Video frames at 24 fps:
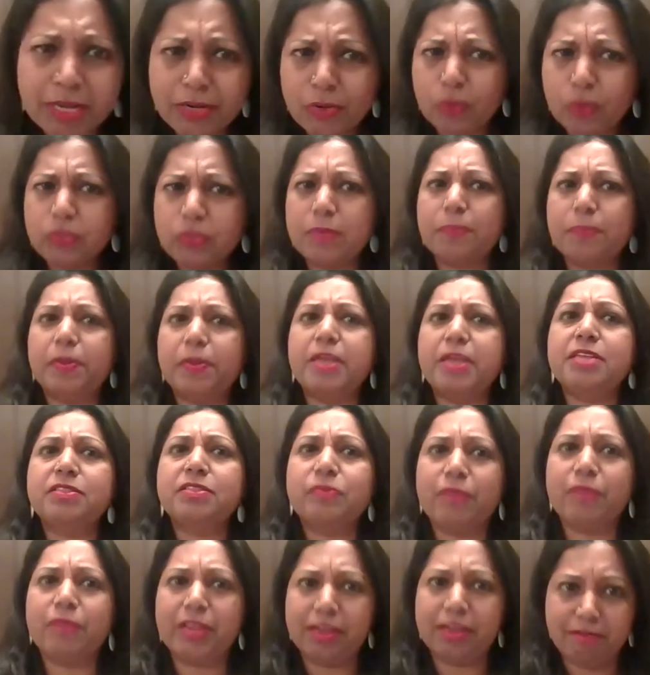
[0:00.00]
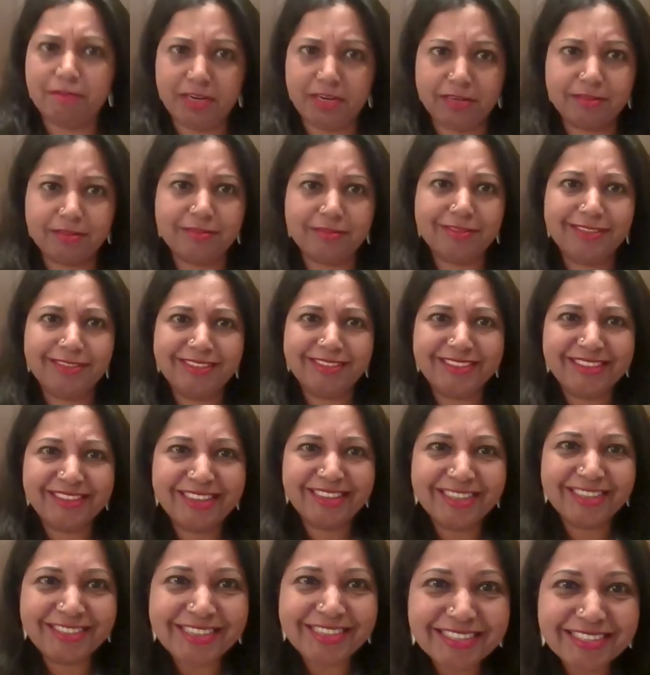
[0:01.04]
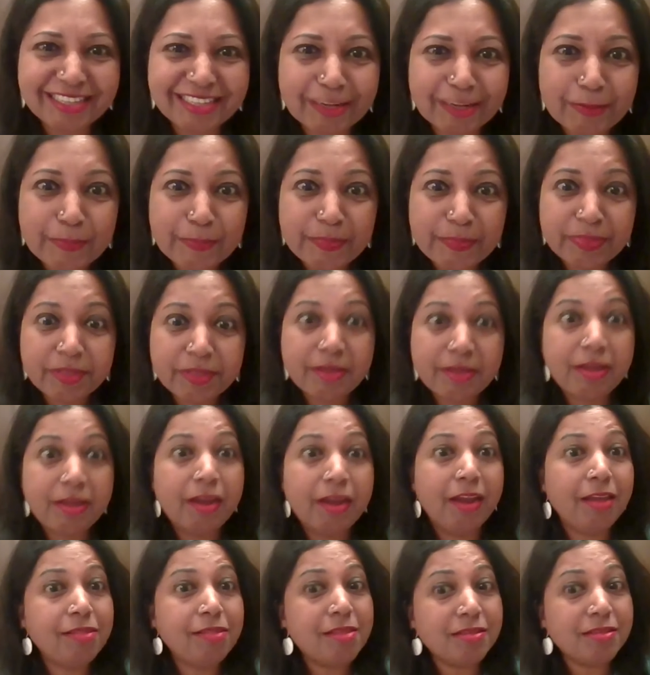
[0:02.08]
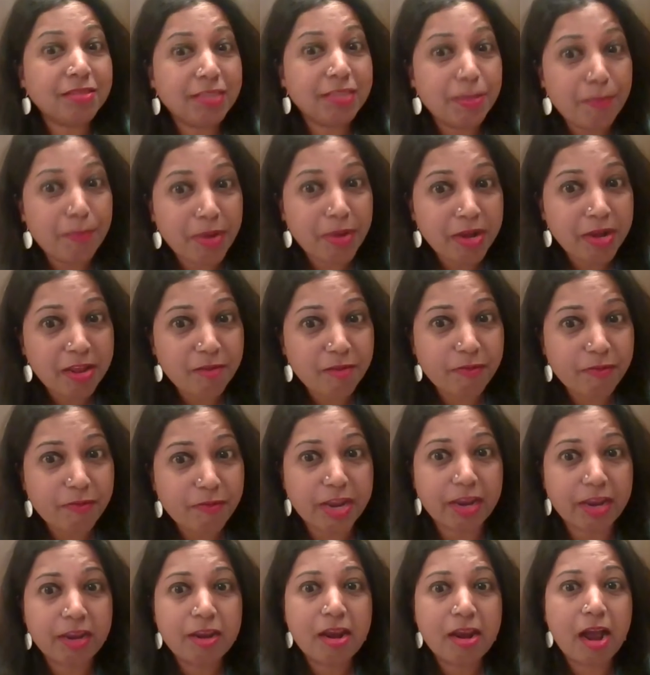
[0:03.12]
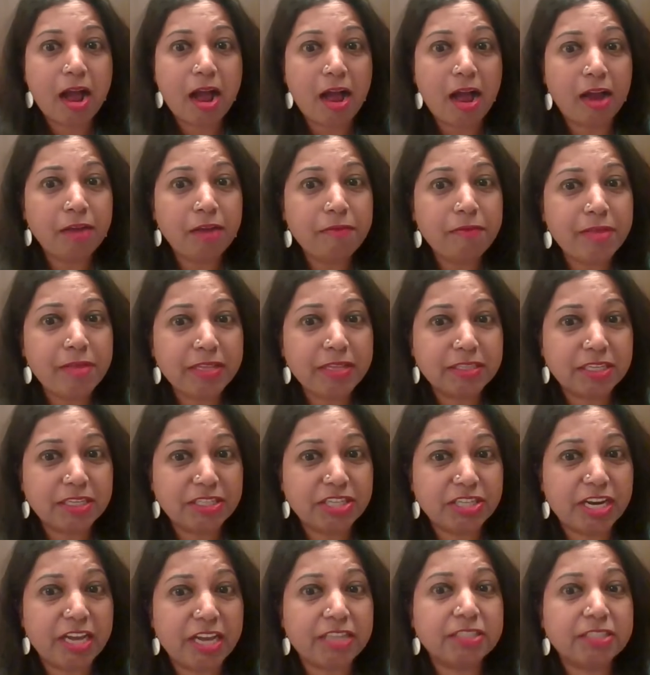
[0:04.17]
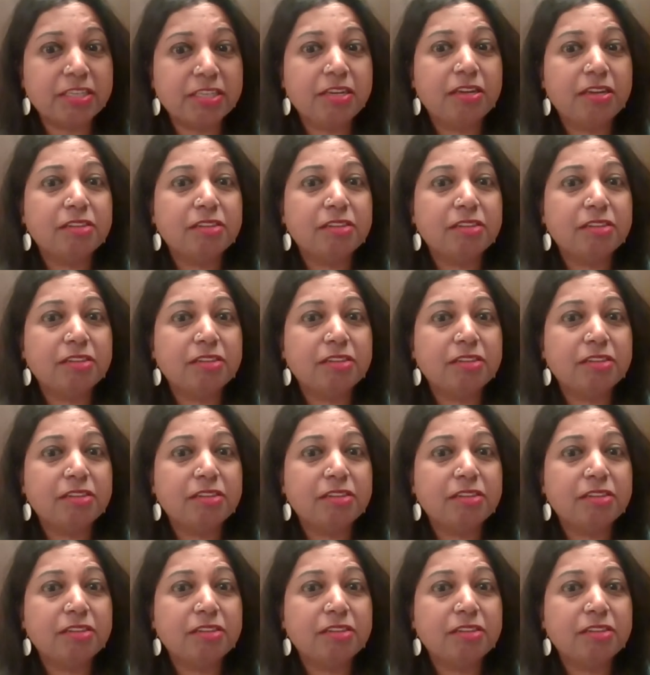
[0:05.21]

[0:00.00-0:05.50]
I know the place very well, isn't it? In the similar way, I will suggest